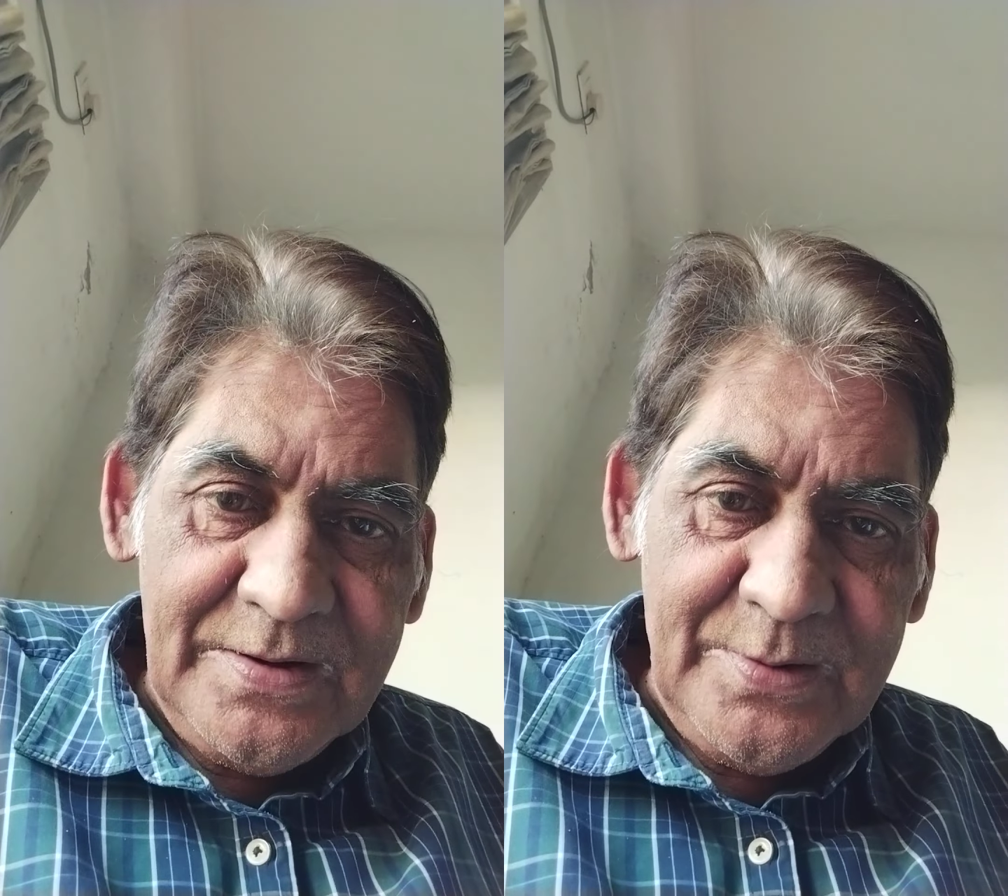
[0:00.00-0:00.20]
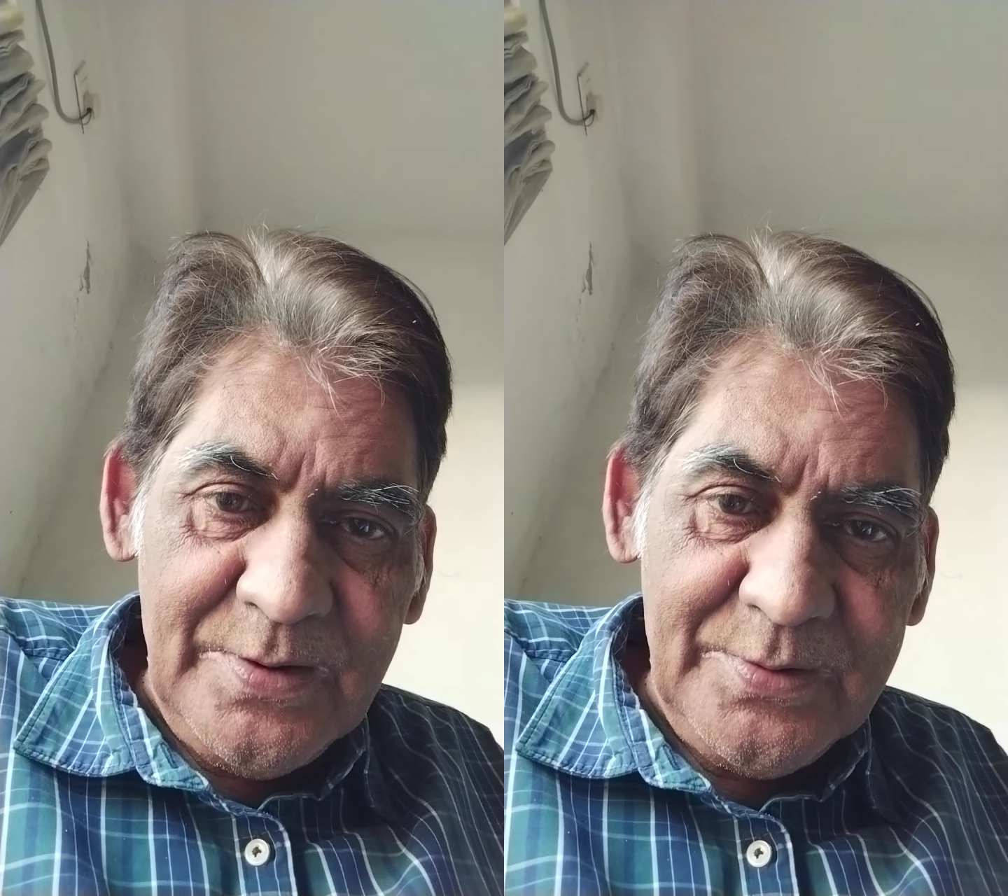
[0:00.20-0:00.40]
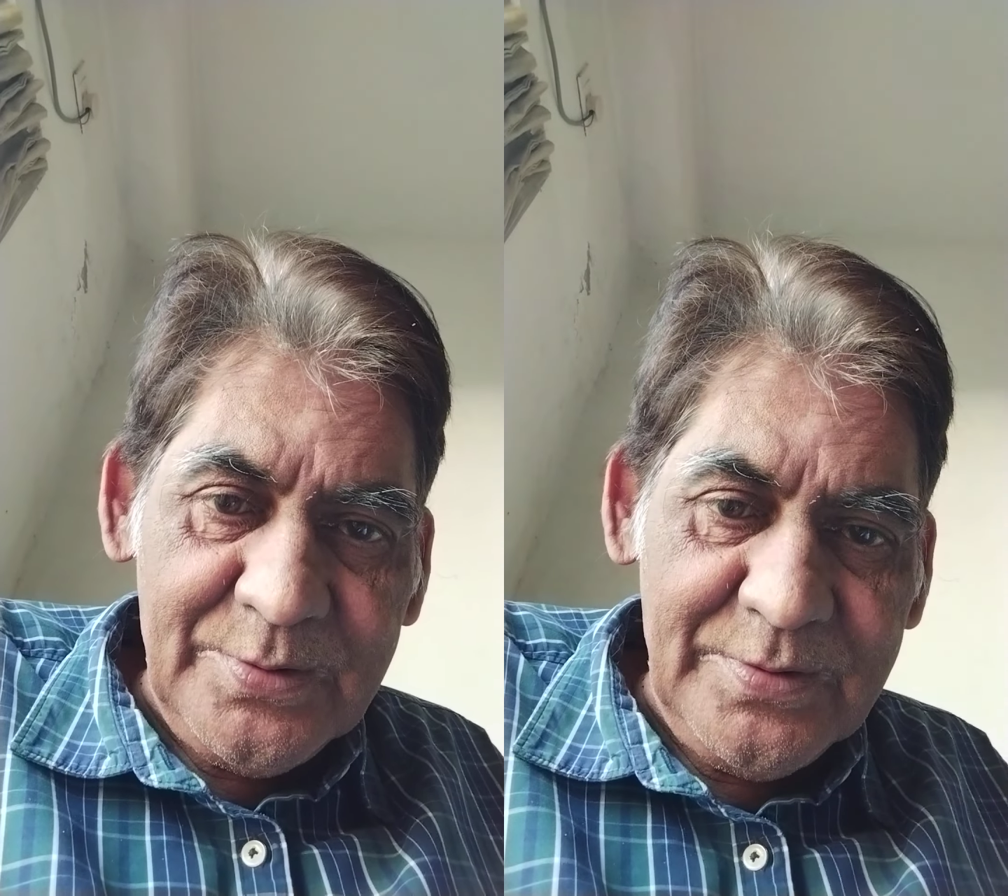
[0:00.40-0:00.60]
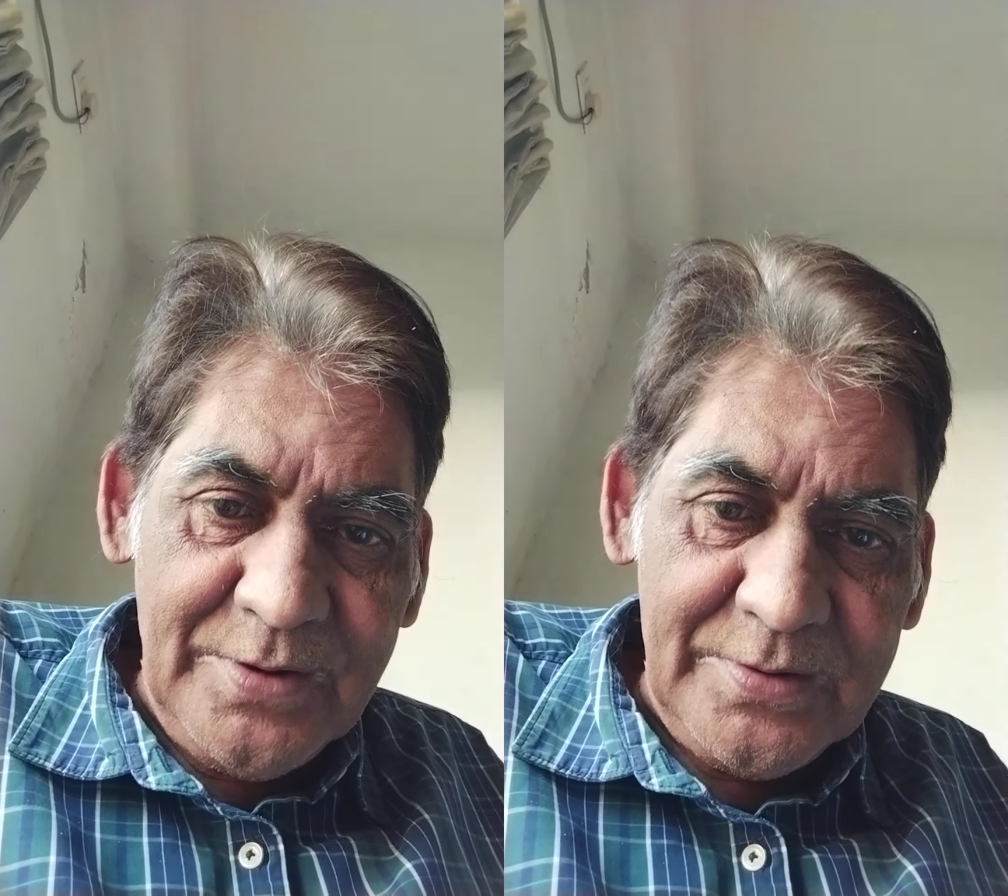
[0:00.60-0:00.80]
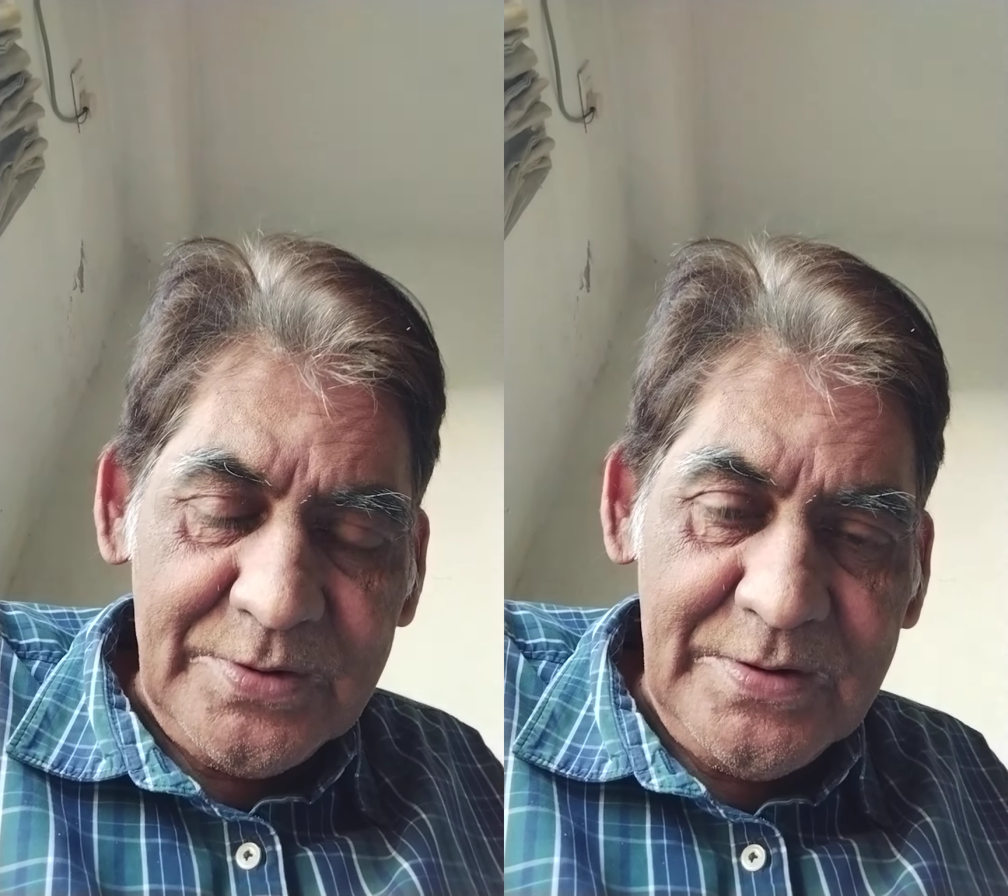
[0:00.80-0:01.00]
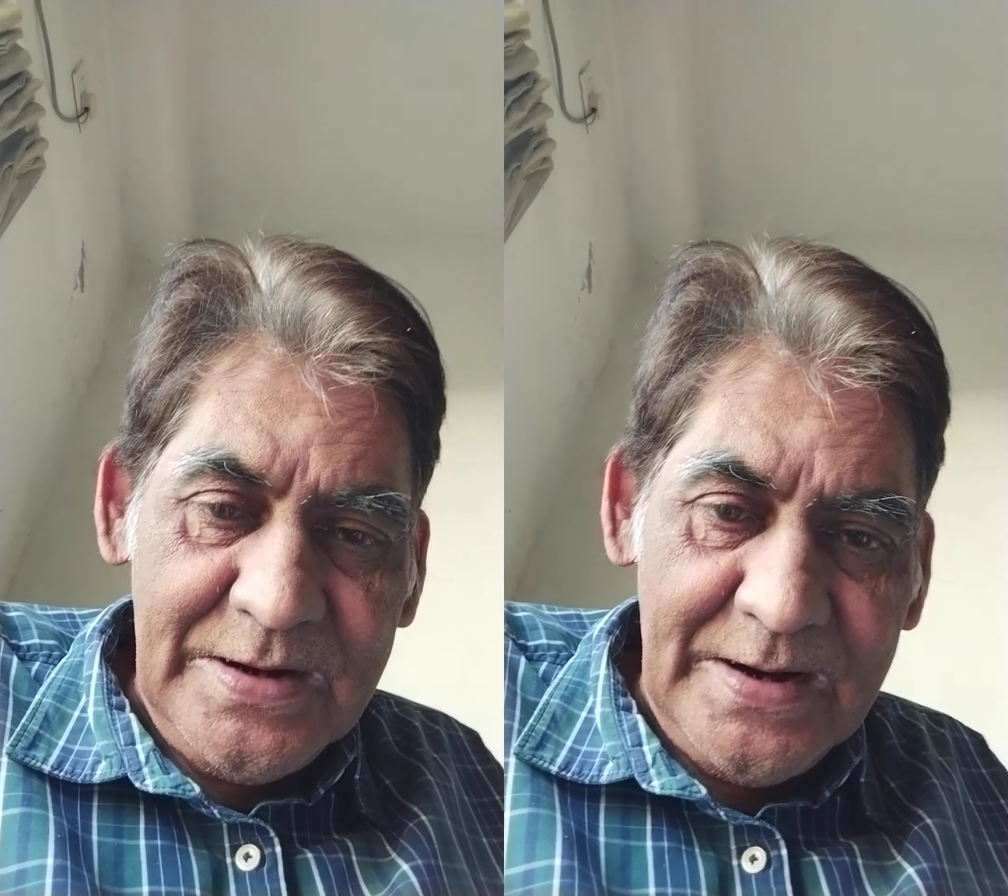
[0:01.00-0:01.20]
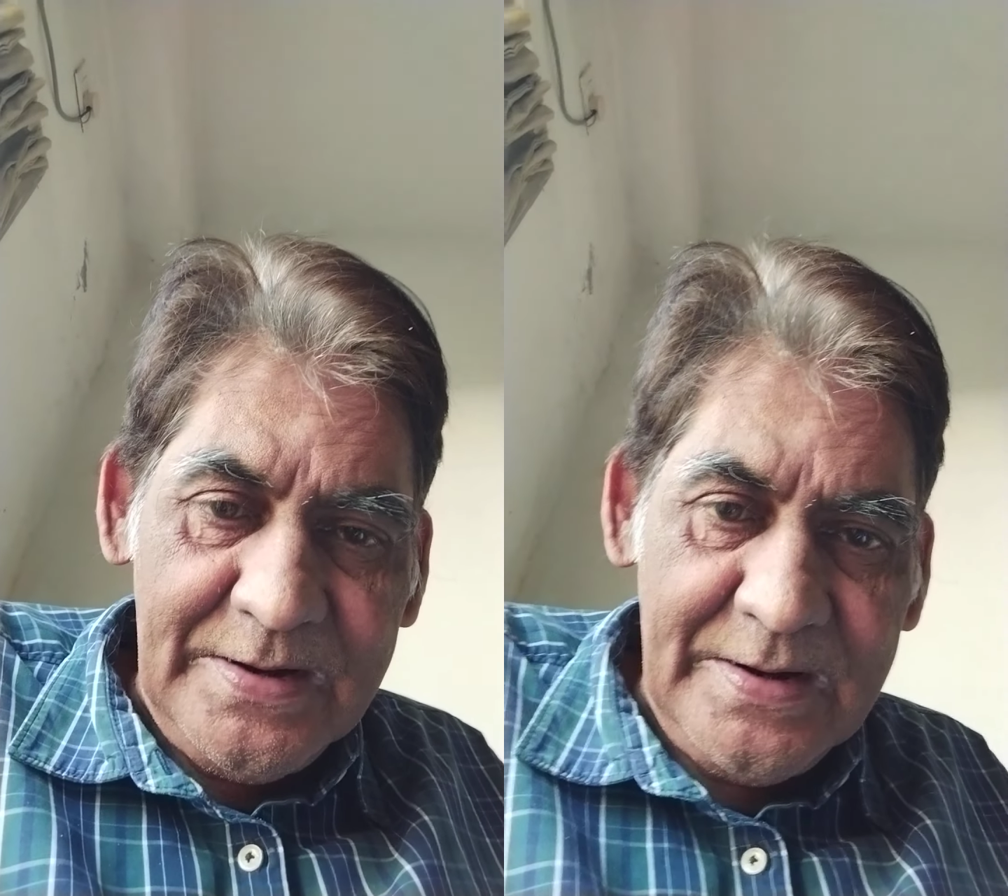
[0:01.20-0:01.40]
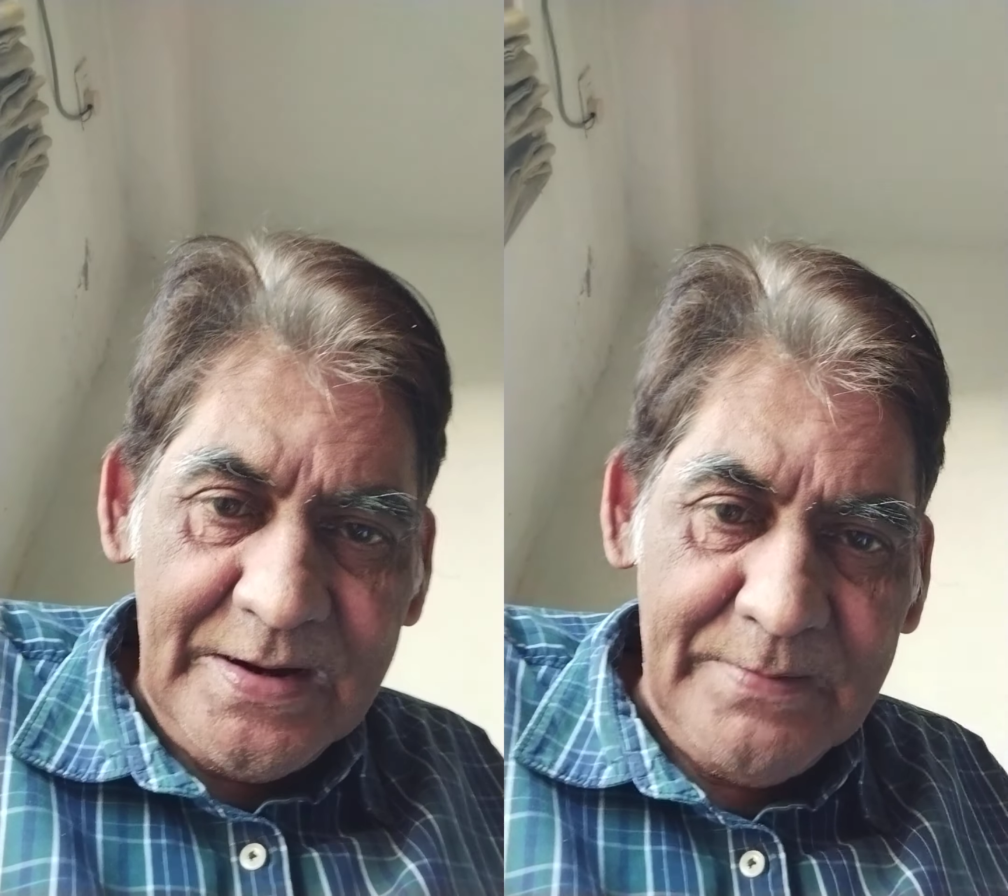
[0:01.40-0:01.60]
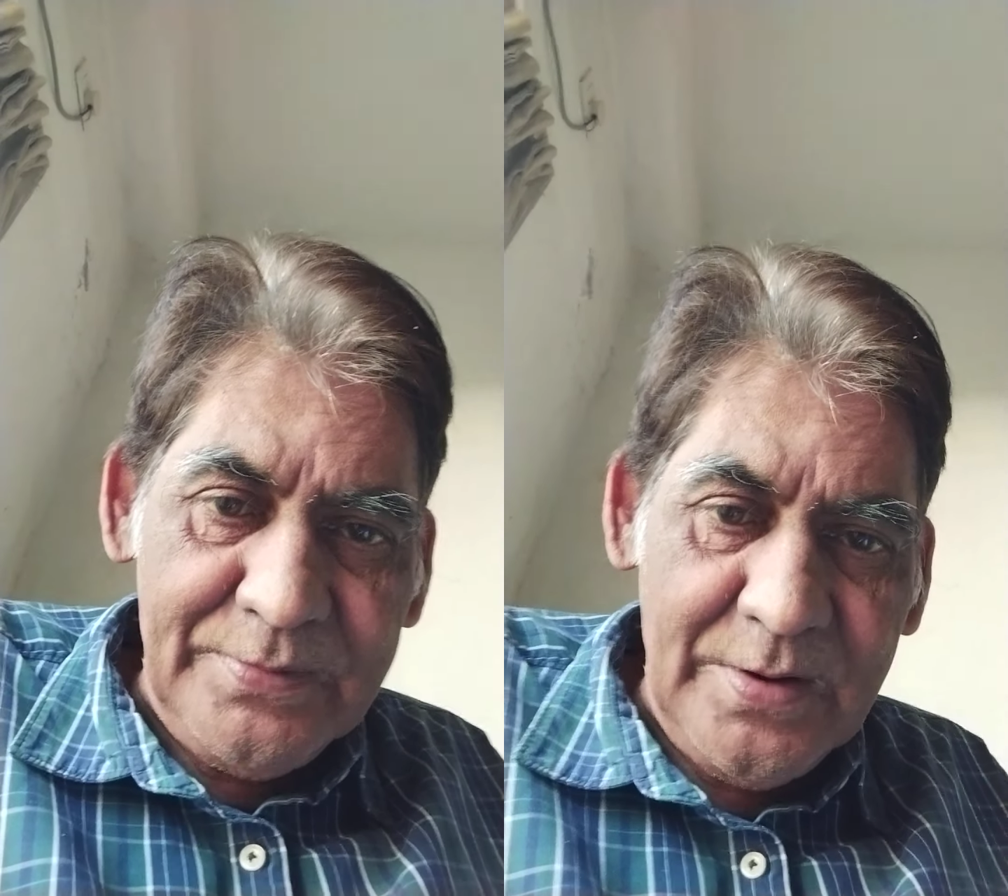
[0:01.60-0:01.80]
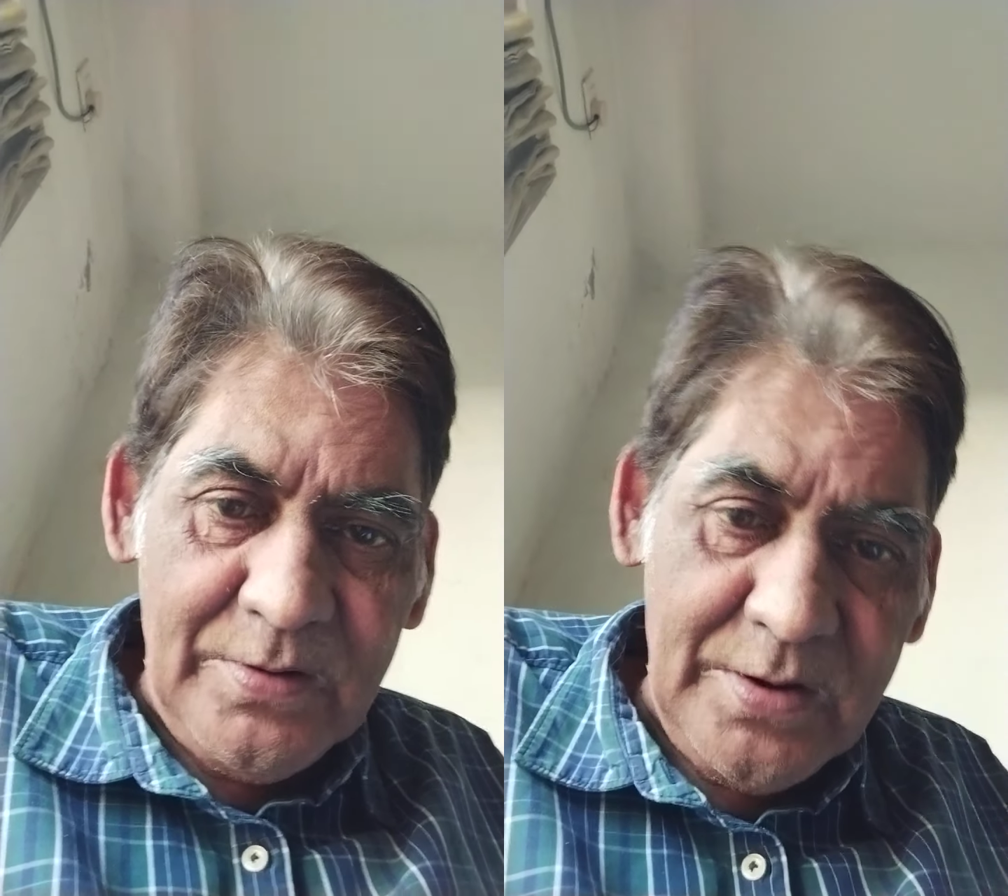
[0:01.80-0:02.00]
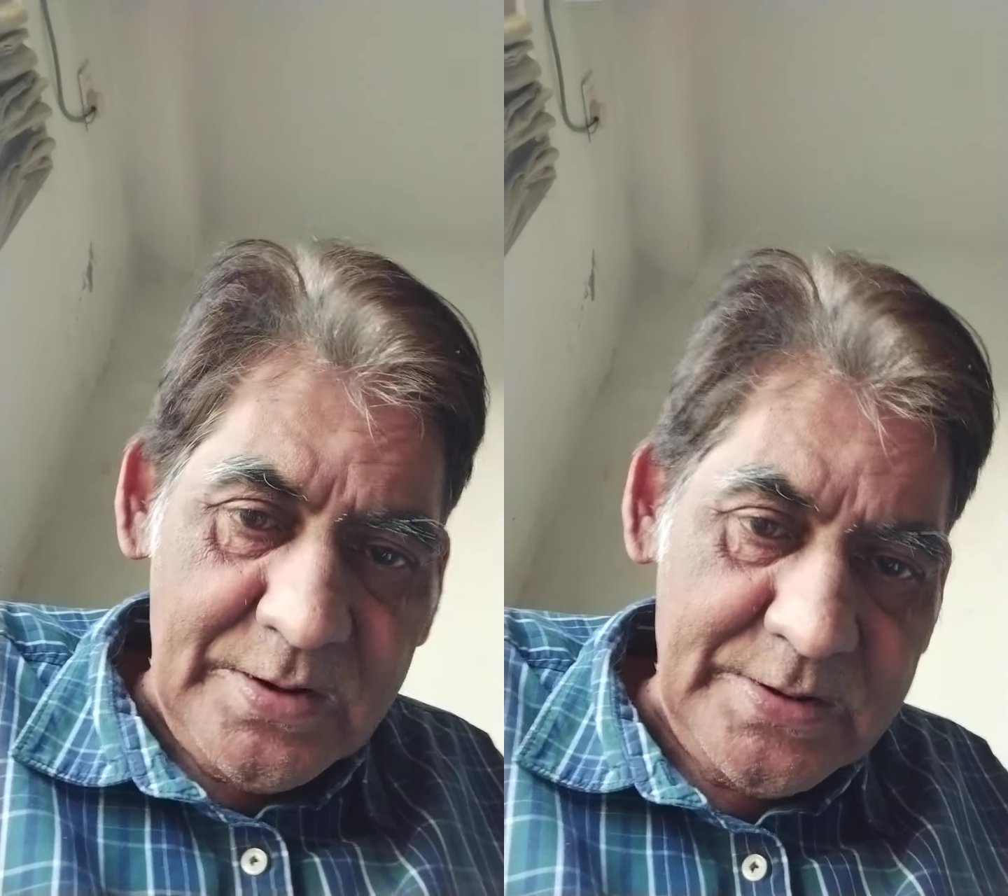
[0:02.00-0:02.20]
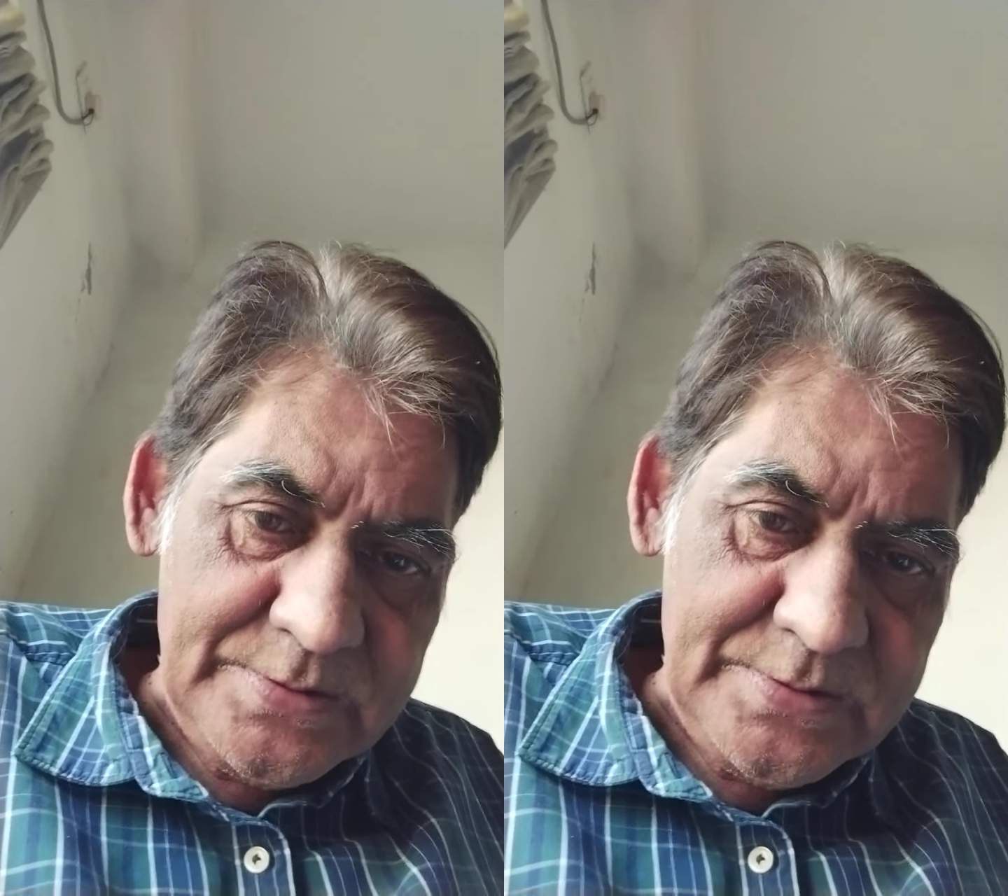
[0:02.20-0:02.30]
You have to not only handicap the horse,